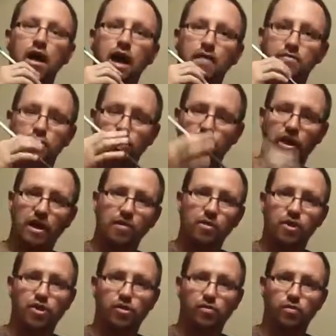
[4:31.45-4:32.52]
I'm going to show you
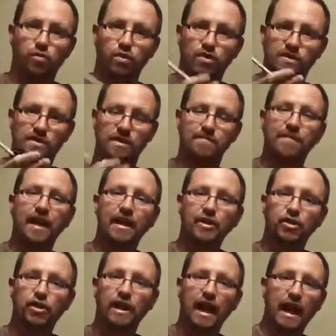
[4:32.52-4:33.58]
some
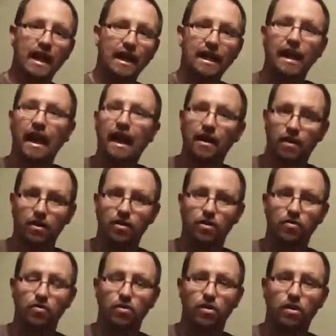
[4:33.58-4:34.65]
things you can and can't
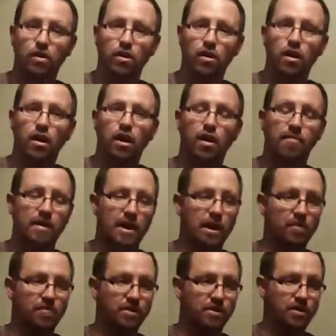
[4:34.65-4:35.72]
do to
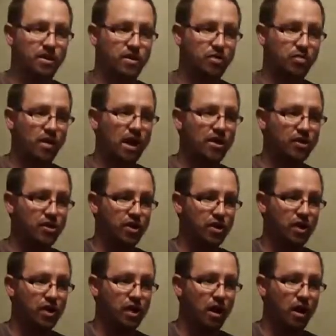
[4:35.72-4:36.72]
help this situation.